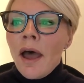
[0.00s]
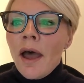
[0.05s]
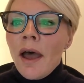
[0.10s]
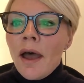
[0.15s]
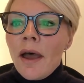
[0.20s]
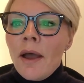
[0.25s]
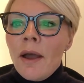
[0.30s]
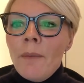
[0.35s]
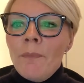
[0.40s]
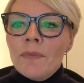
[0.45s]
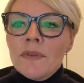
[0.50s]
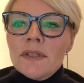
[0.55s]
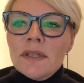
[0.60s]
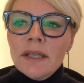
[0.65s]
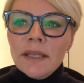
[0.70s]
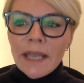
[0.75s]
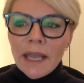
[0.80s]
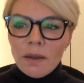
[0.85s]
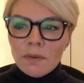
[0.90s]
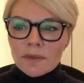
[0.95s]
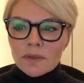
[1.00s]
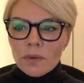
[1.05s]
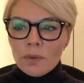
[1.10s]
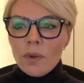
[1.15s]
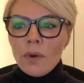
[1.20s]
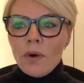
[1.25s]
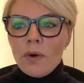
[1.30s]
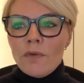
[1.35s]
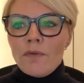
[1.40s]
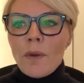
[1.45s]
Um, so the
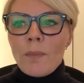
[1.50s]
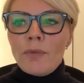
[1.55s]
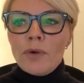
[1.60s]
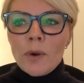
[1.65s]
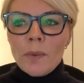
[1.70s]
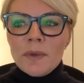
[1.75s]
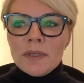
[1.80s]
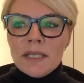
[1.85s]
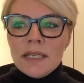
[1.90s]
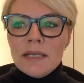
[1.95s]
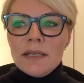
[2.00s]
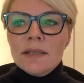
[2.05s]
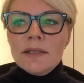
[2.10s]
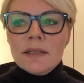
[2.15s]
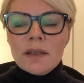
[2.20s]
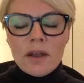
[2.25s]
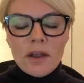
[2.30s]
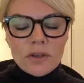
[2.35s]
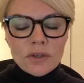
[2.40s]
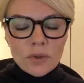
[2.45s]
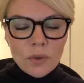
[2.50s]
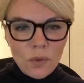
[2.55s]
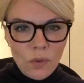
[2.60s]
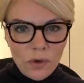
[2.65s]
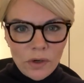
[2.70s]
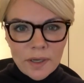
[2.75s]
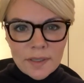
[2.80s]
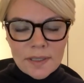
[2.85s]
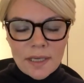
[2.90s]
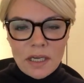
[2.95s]
Council of Property Search
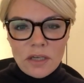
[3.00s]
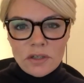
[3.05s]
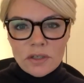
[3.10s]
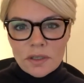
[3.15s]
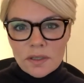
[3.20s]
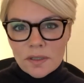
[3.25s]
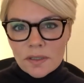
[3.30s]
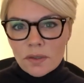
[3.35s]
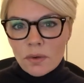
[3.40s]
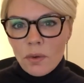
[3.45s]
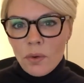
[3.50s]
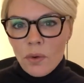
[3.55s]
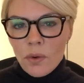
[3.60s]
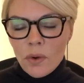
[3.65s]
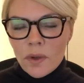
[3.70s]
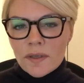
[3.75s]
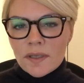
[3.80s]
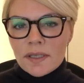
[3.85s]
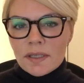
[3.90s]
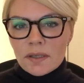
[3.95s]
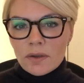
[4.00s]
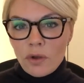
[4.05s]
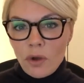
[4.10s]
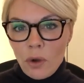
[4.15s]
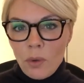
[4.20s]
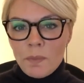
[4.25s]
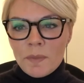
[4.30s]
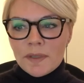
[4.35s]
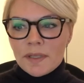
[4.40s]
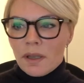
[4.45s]
Organisations, or
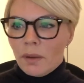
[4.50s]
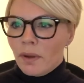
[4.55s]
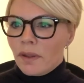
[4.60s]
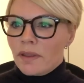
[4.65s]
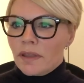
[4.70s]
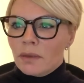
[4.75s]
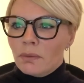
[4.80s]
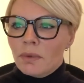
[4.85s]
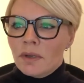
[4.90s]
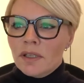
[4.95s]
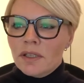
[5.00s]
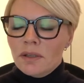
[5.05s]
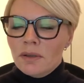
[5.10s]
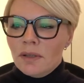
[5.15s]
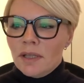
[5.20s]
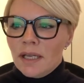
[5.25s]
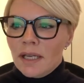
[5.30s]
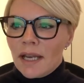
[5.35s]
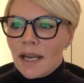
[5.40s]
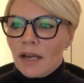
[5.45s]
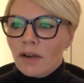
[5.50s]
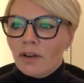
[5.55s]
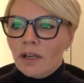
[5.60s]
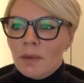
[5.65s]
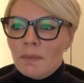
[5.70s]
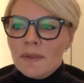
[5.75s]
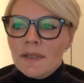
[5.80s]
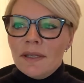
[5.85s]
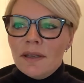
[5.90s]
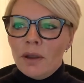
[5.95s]
COPSO, I think we do the
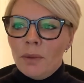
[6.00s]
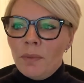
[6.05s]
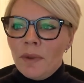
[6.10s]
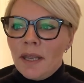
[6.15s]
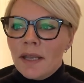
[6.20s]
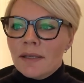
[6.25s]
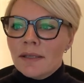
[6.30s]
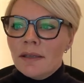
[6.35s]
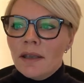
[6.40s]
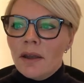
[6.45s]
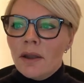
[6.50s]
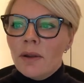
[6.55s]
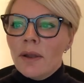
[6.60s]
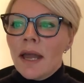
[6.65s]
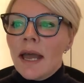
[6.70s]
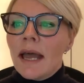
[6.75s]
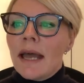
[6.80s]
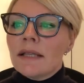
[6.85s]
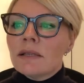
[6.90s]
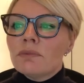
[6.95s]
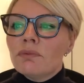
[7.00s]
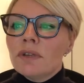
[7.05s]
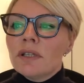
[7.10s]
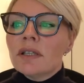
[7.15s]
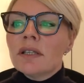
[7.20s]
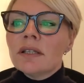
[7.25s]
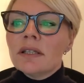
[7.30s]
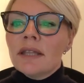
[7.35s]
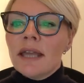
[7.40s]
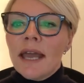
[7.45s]
acronym COPSO, has
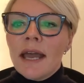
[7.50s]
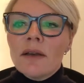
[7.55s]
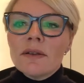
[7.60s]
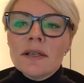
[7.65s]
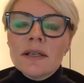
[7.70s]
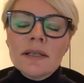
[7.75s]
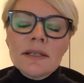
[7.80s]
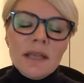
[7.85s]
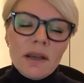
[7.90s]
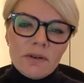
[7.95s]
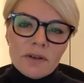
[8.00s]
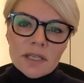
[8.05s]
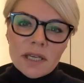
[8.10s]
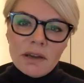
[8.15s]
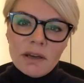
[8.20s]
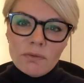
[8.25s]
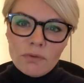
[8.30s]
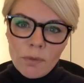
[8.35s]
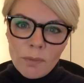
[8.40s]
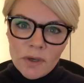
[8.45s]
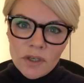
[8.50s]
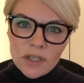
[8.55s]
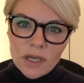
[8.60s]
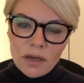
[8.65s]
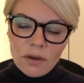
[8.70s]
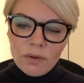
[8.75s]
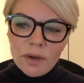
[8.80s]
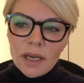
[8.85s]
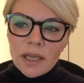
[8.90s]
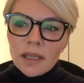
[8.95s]
written to the Housing Secretary, Robert
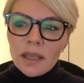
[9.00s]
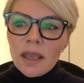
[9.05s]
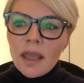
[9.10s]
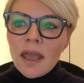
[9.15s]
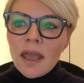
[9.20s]
Jenrick,